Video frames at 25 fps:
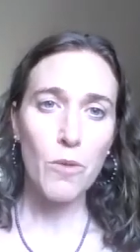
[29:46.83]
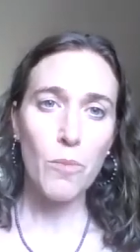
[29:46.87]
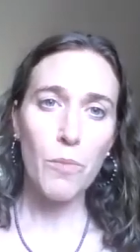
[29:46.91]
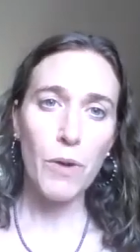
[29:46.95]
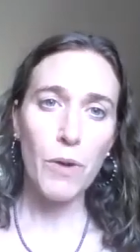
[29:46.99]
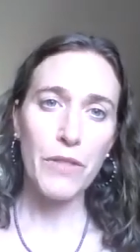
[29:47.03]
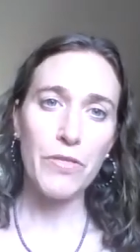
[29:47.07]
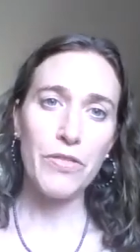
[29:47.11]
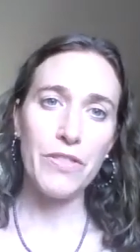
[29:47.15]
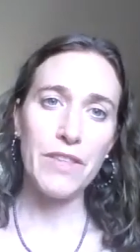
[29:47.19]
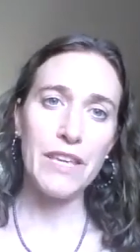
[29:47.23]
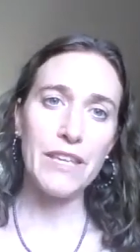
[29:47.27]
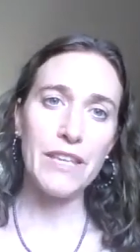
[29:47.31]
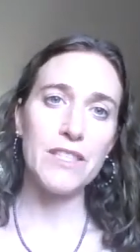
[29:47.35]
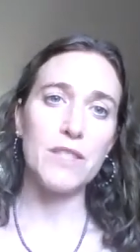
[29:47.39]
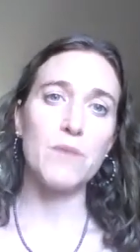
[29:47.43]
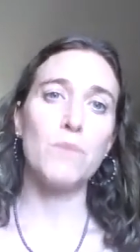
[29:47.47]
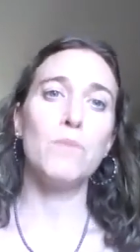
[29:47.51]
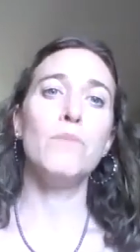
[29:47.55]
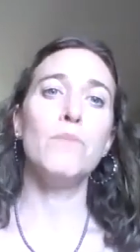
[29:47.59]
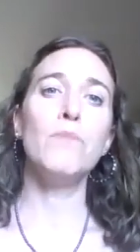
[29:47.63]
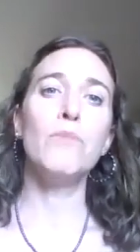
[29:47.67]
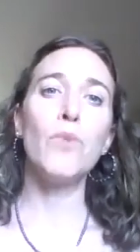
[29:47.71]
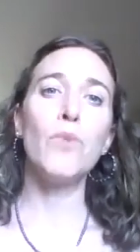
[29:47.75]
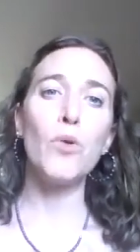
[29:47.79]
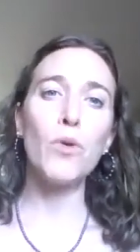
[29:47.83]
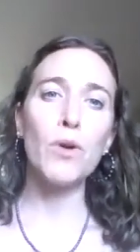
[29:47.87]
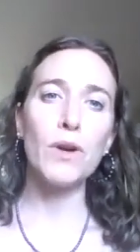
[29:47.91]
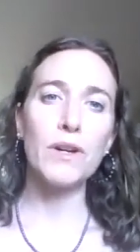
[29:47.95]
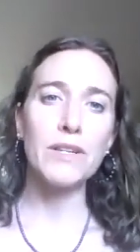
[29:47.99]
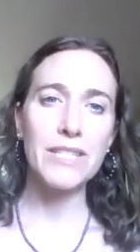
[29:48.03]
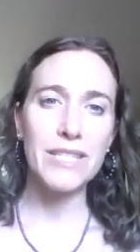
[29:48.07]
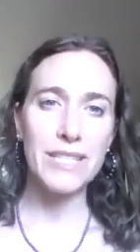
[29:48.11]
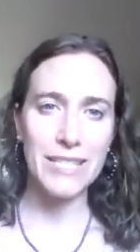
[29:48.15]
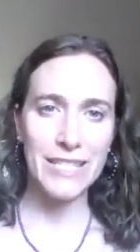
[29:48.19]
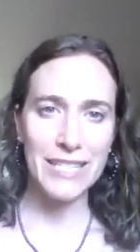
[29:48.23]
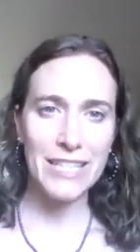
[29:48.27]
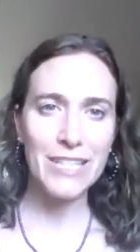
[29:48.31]
but these more
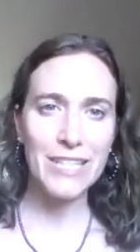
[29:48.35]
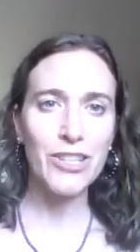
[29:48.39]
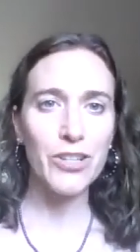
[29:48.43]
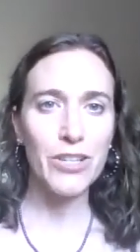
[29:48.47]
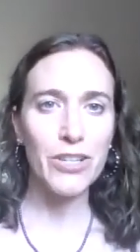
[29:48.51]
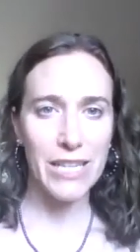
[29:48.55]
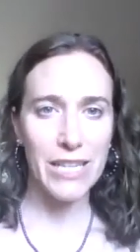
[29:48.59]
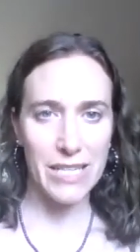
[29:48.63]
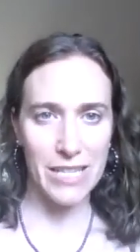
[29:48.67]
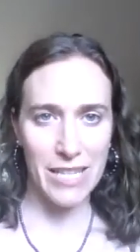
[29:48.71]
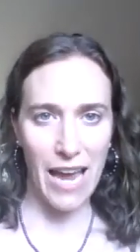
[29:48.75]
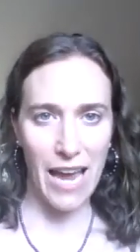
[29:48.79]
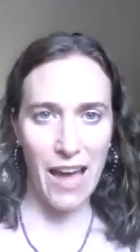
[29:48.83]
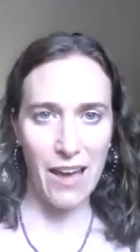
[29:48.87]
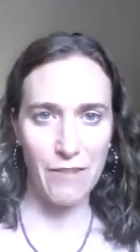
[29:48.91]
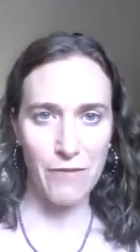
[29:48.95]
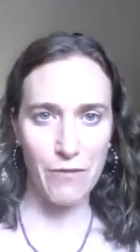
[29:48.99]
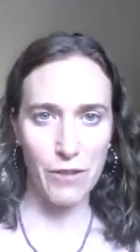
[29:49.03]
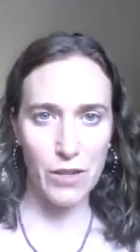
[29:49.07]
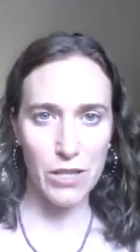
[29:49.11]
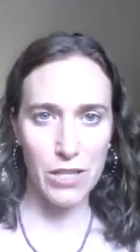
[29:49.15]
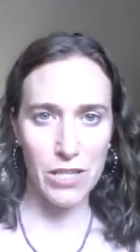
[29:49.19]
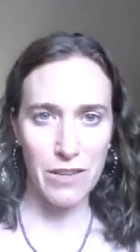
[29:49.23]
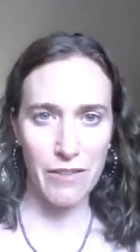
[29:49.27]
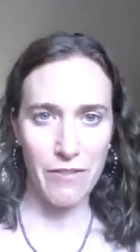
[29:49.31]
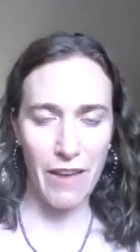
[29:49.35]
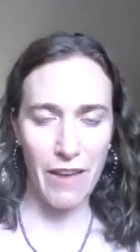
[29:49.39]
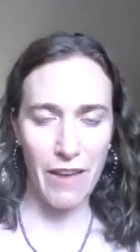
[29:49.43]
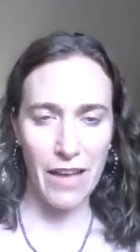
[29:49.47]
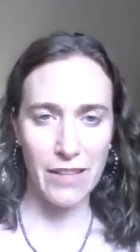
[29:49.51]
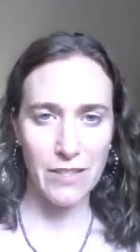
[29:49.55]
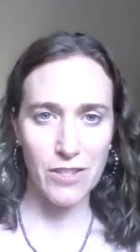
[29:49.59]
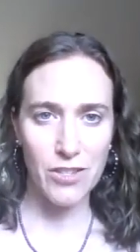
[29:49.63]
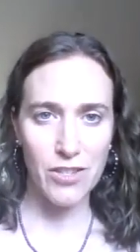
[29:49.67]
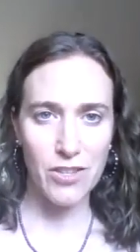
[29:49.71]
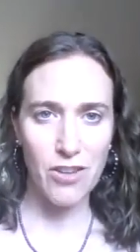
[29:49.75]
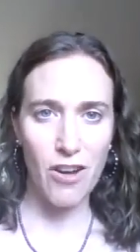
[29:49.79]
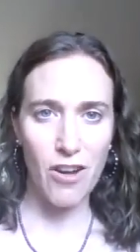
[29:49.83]
serious adverse
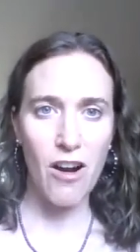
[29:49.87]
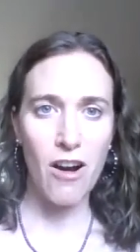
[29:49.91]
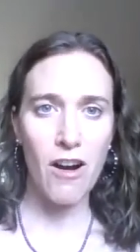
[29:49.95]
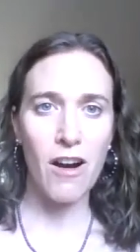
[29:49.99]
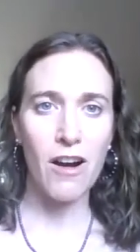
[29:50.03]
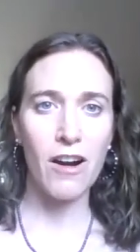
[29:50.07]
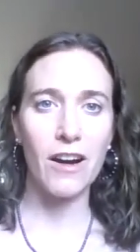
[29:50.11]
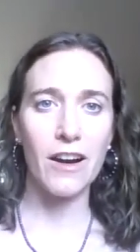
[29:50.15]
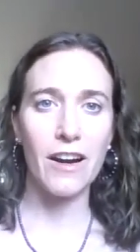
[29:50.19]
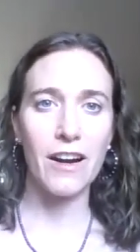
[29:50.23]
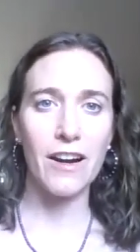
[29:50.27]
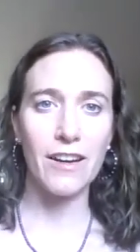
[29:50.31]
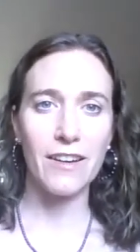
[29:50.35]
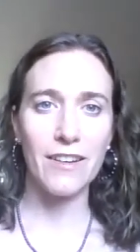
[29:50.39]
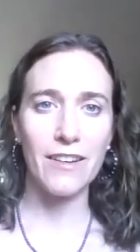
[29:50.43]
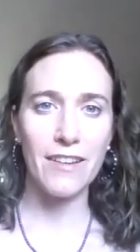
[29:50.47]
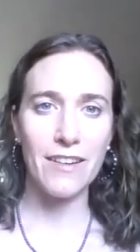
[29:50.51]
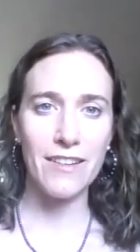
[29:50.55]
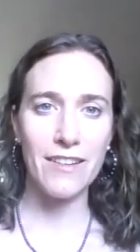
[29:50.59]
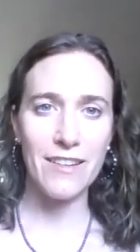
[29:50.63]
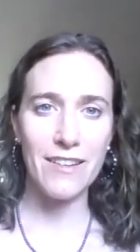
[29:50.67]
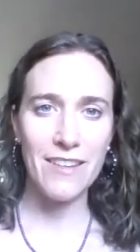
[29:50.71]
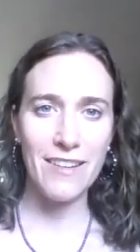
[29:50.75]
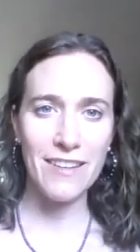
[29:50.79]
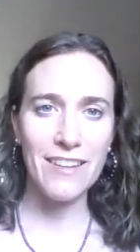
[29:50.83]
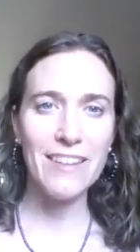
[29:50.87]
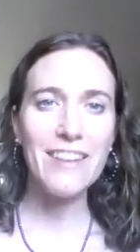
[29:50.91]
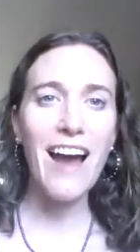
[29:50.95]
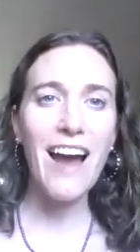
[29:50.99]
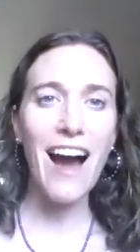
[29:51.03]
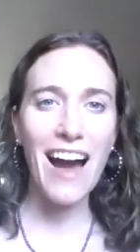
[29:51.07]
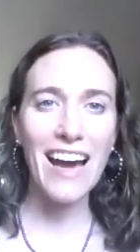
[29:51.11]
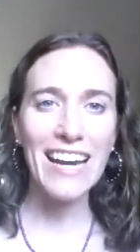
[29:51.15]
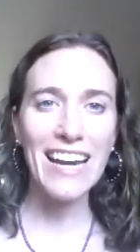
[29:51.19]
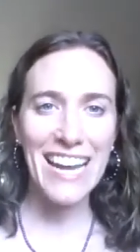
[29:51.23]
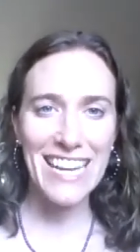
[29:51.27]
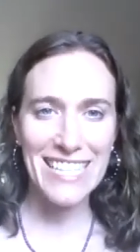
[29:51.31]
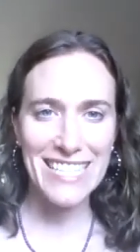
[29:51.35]
events are
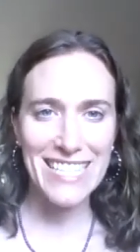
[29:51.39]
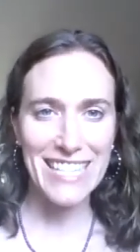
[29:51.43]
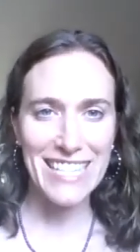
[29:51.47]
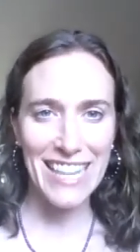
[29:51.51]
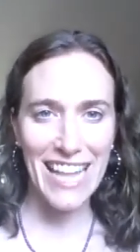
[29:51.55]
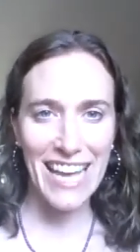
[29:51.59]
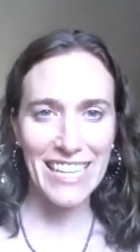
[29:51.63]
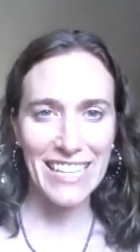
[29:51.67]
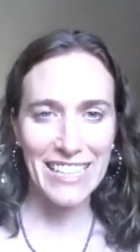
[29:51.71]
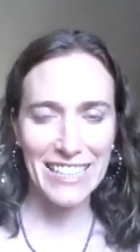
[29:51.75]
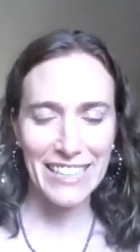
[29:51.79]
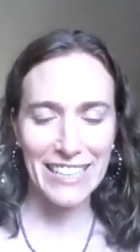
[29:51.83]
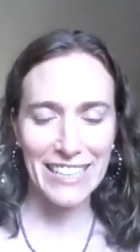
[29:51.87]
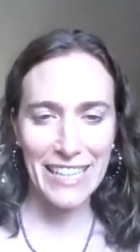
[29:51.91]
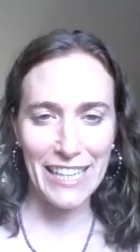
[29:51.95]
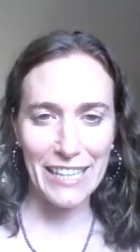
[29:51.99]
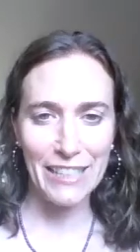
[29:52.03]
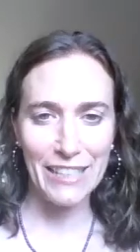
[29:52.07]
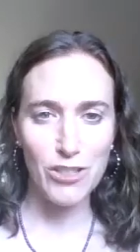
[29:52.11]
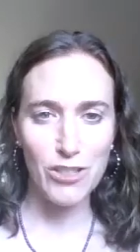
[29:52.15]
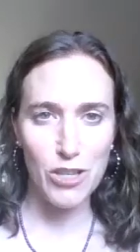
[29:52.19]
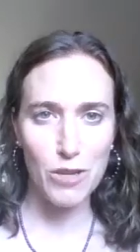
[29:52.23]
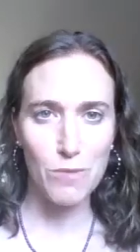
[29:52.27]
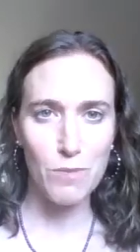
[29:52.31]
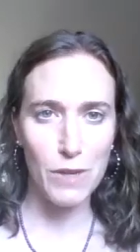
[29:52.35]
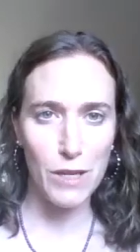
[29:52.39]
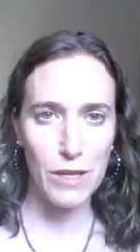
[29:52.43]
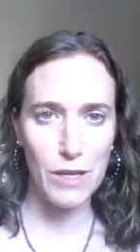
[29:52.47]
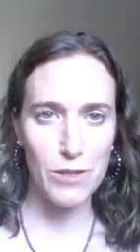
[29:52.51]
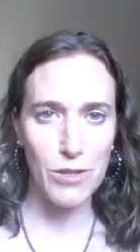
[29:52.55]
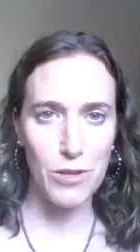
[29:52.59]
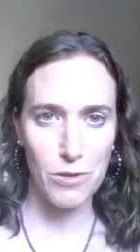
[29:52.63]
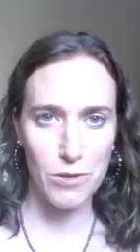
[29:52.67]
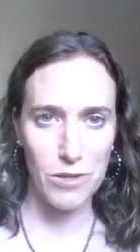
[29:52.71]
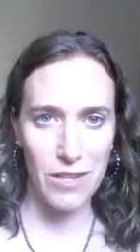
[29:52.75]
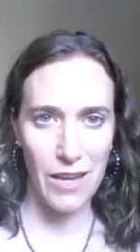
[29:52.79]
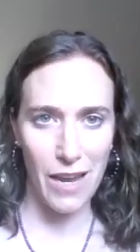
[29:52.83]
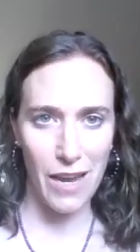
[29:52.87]
not as likely to be
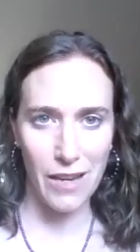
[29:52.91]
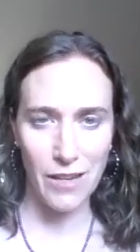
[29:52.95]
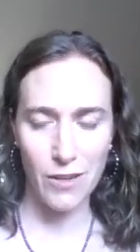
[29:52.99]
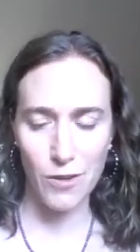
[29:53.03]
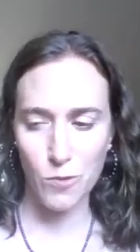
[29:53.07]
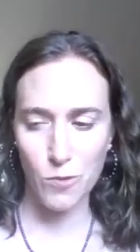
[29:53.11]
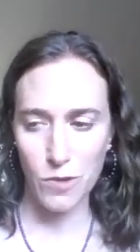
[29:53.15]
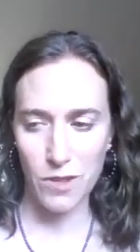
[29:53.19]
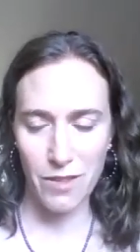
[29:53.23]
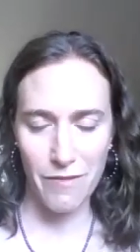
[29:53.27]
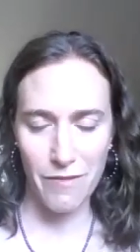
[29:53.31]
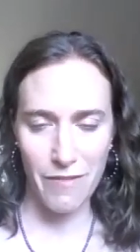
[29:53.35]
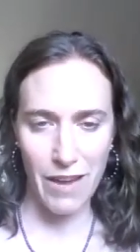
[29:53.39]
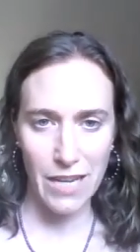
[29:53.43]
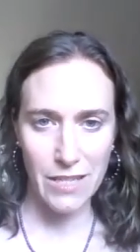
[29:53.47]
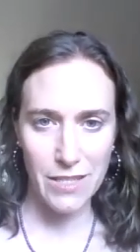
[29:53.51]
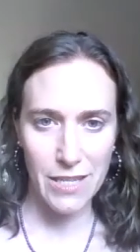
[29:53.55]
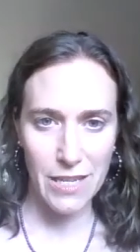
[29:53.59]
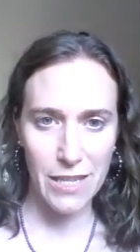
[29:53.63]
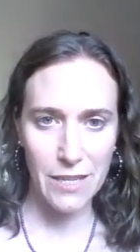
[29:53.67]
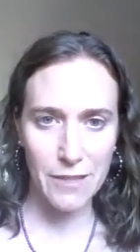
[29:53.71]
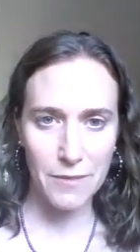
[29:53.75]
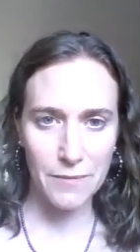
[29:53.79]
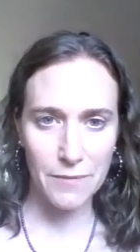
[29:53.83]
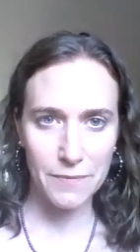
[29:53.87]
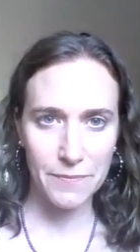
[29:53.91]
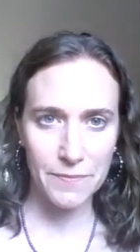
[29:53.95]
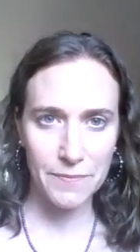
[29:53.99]
associated with the vaccine.